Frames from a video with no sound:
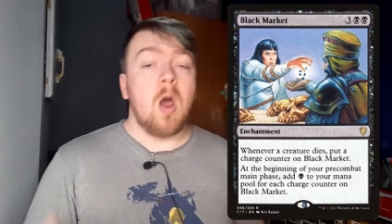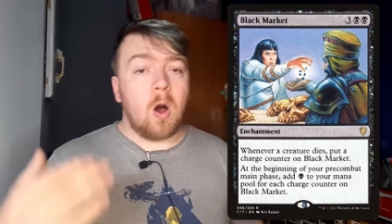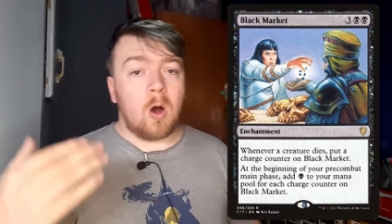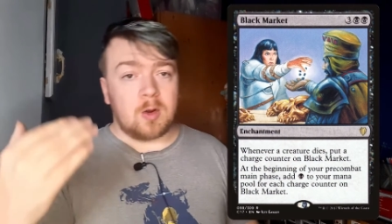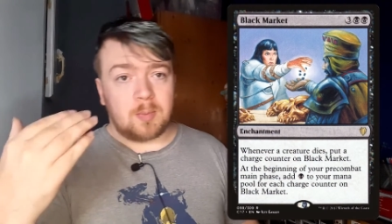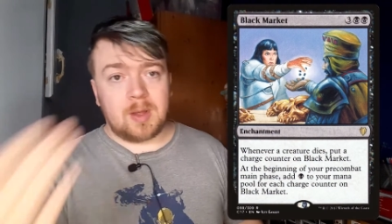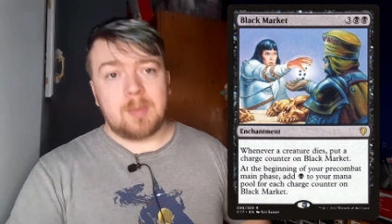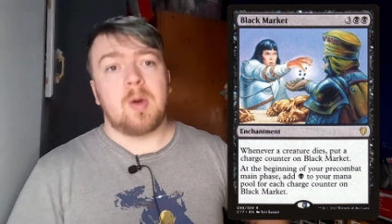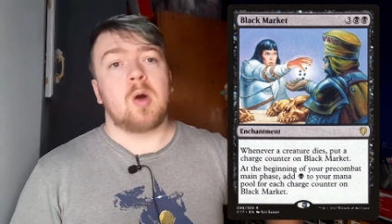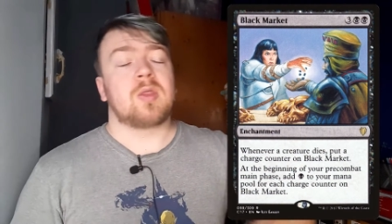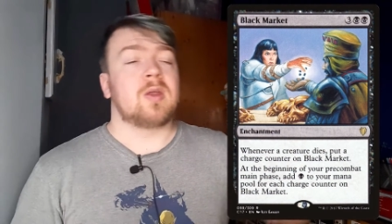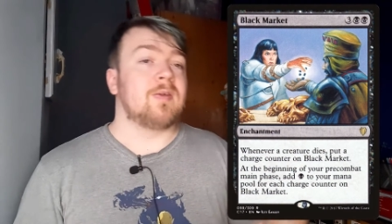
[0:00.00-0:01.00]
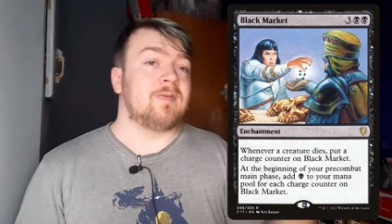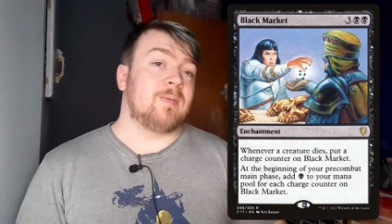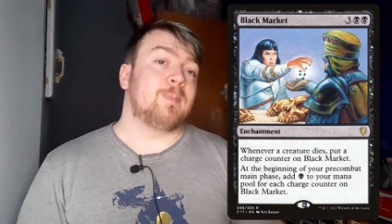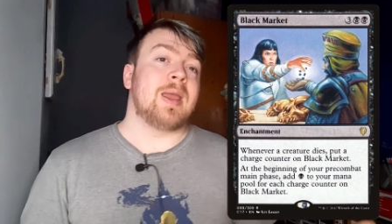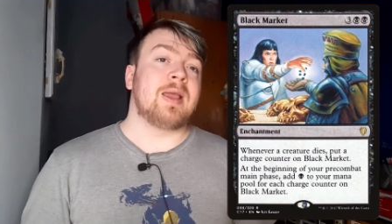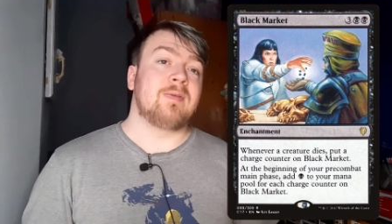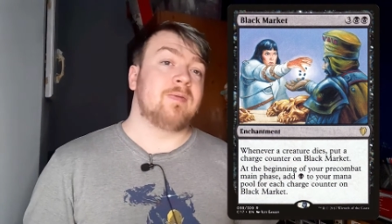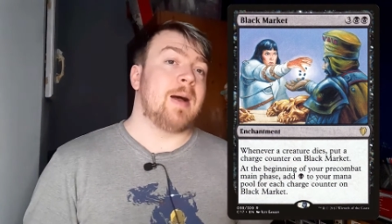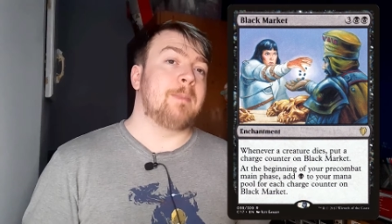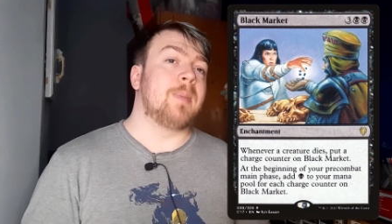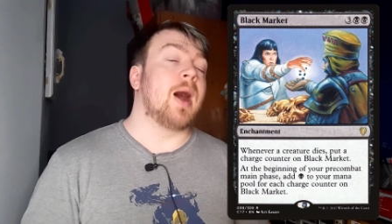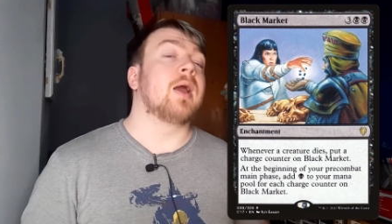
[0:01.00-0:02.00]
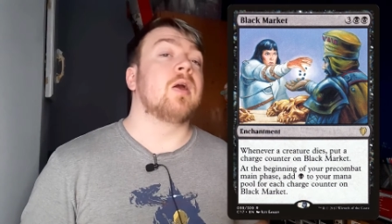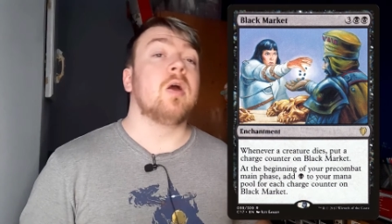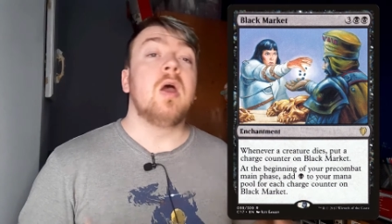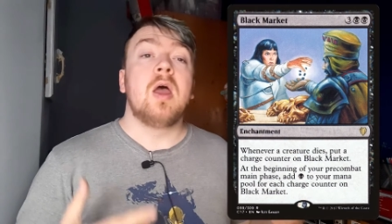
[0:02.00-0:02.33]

or to play both and a big vampire